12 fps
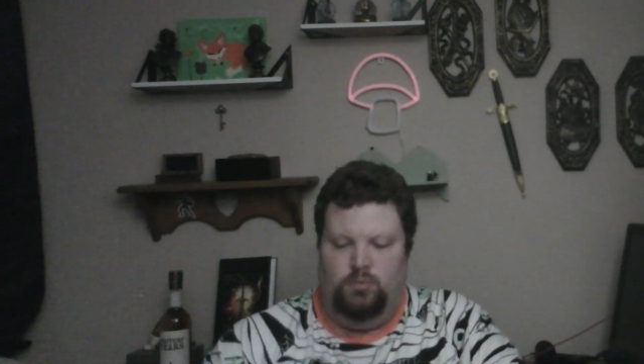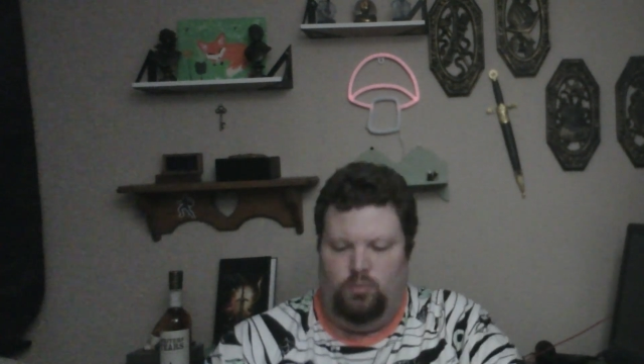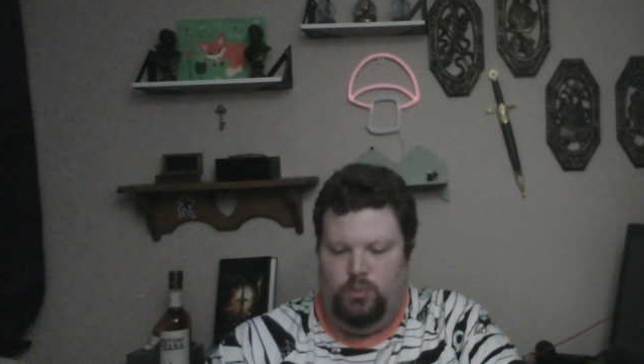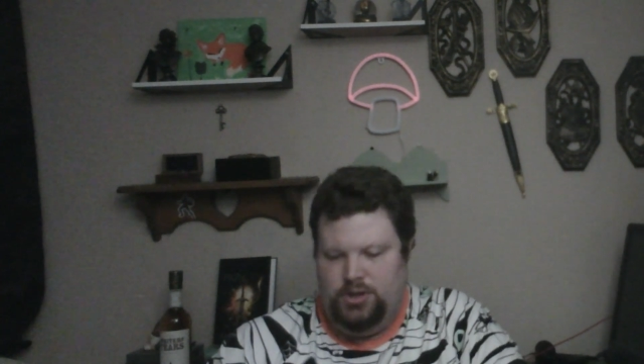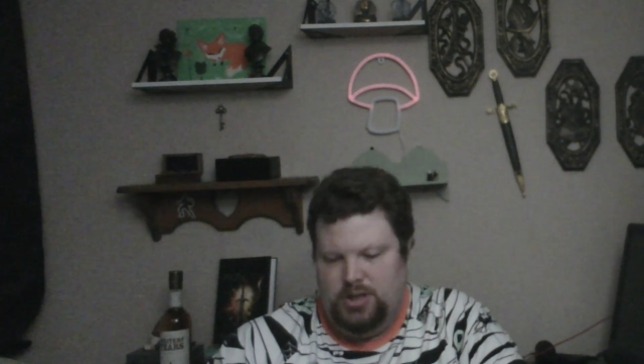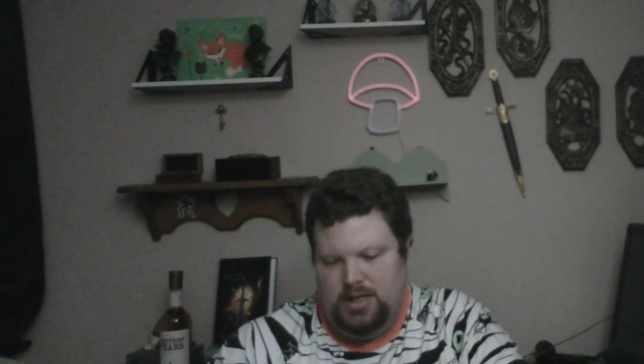
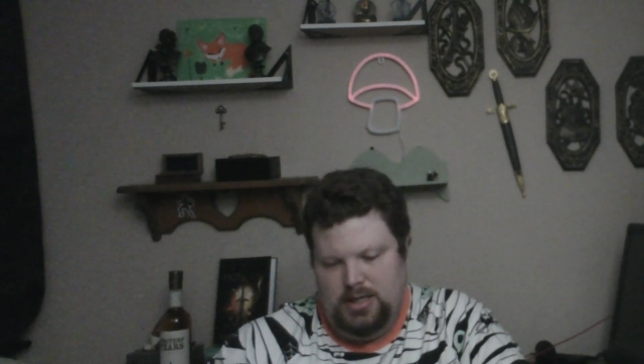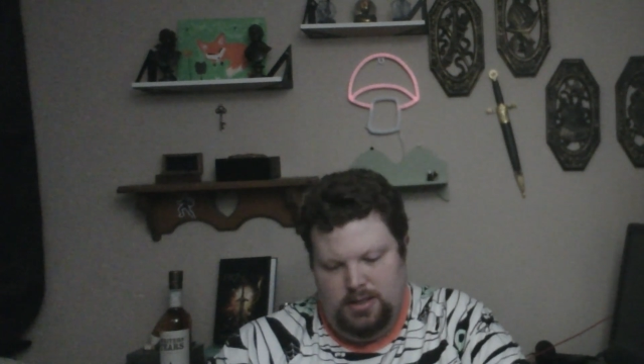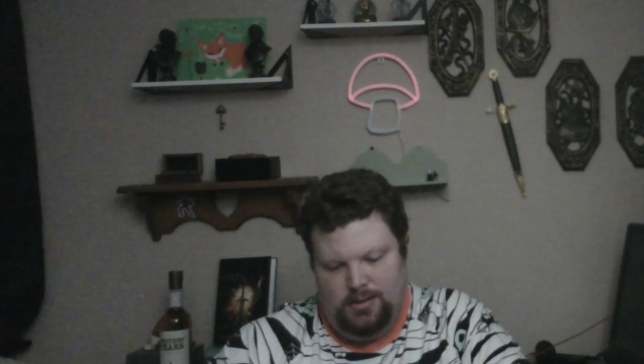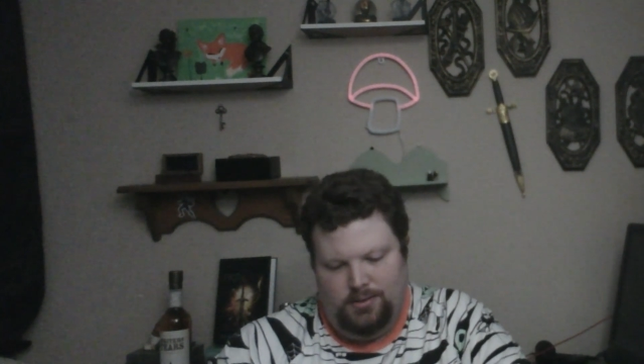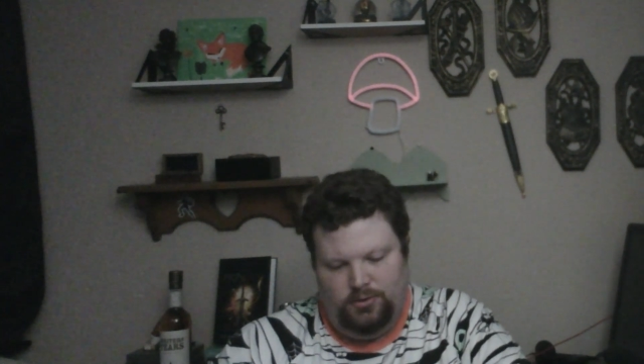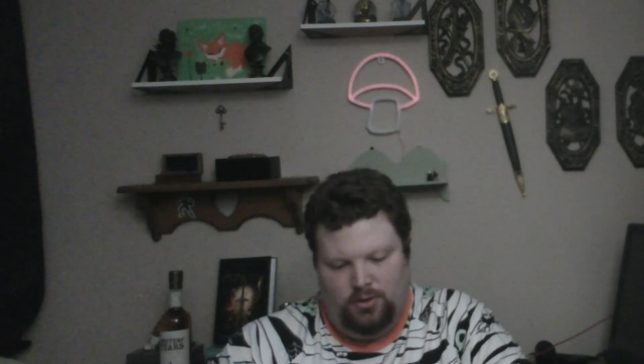which
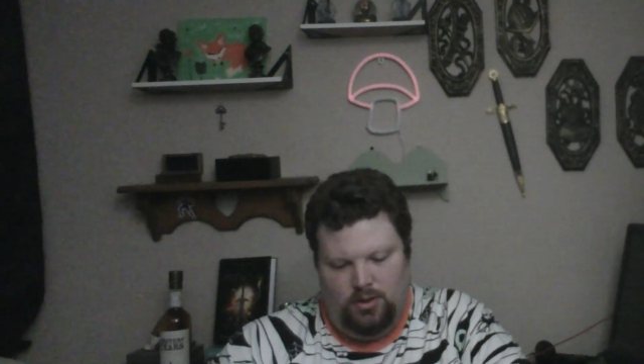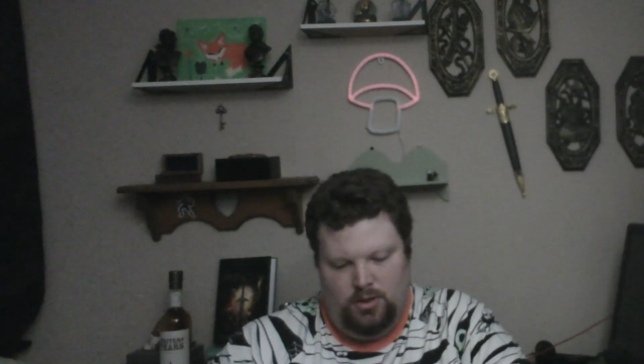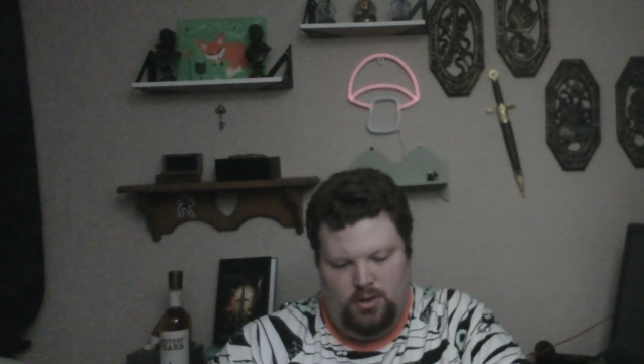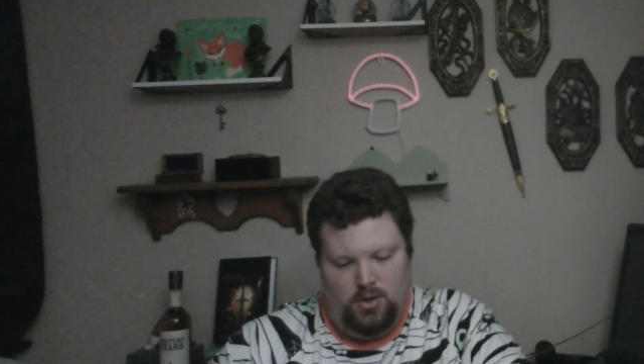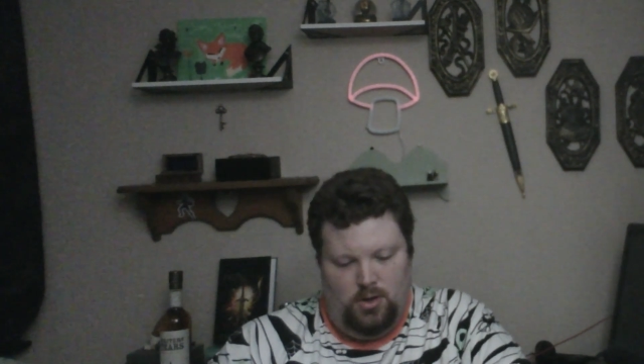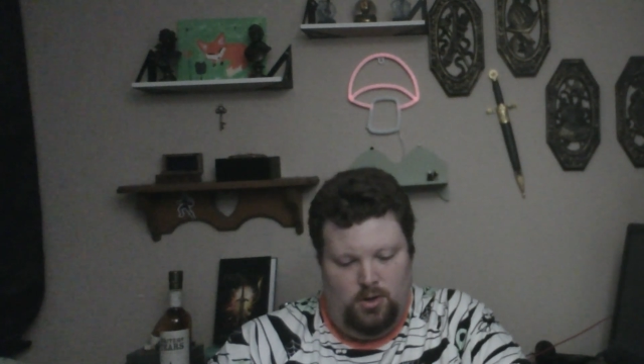is
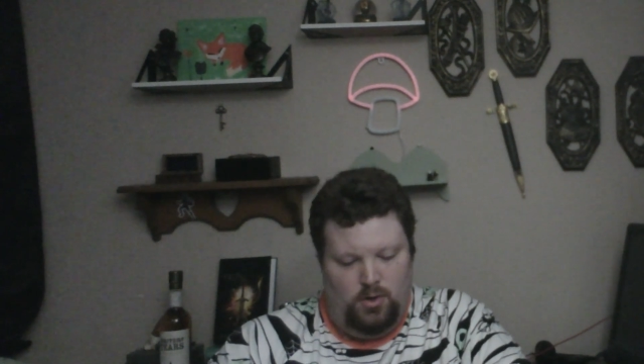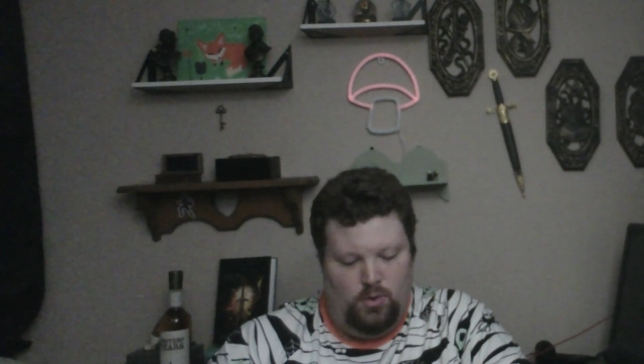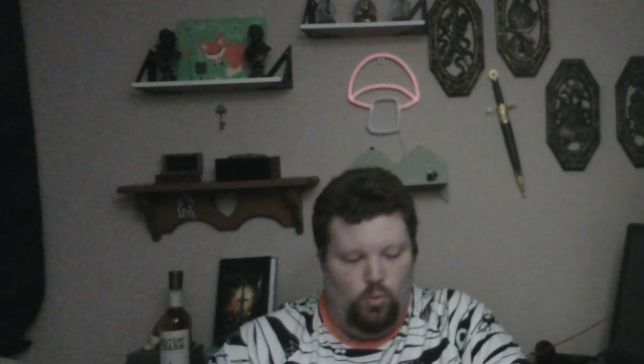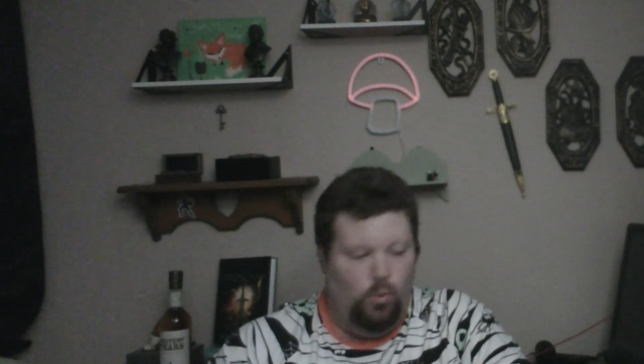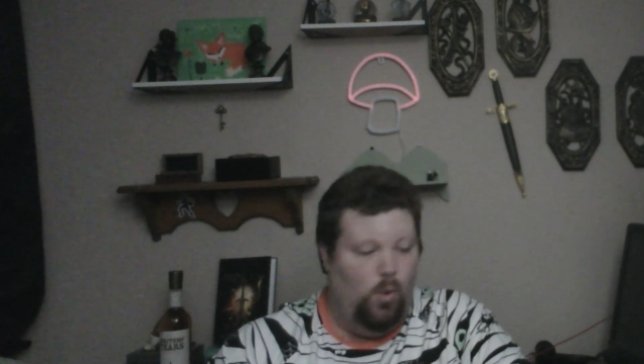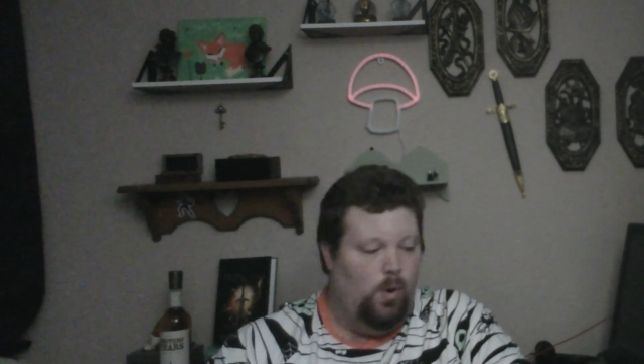
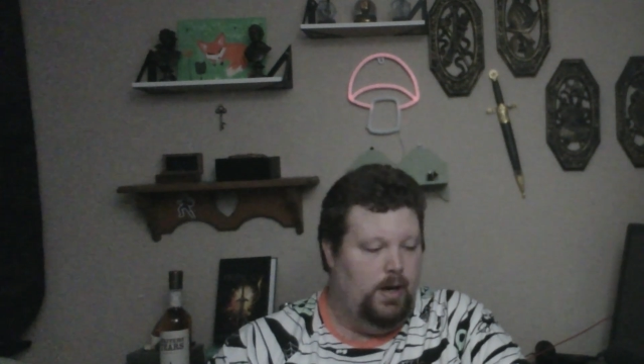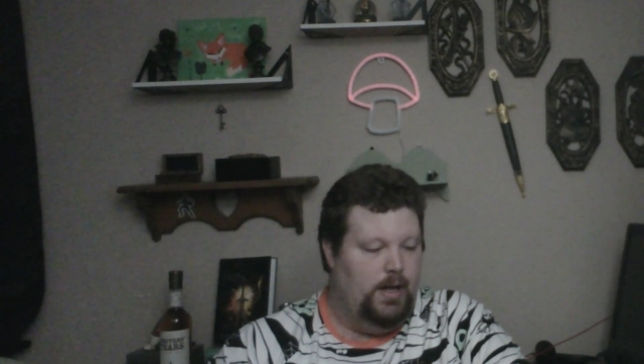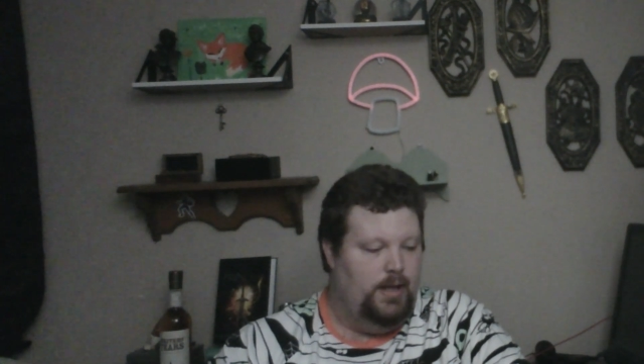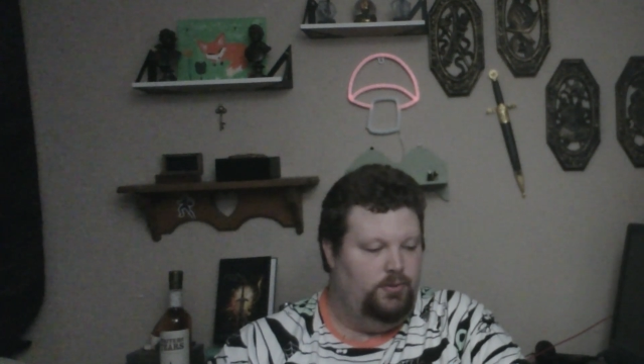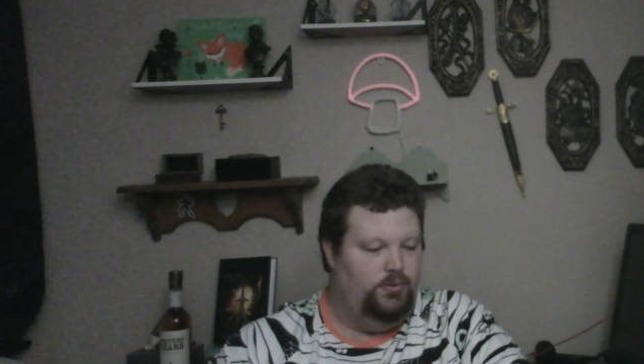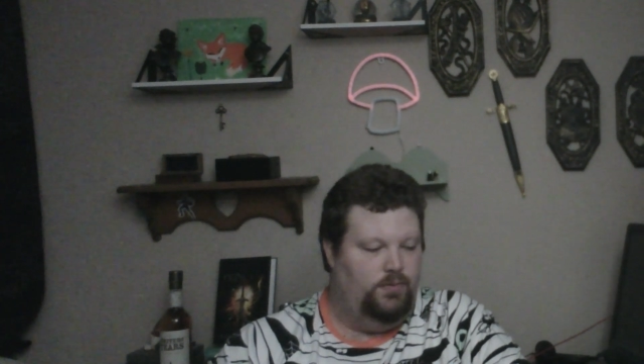Warheads.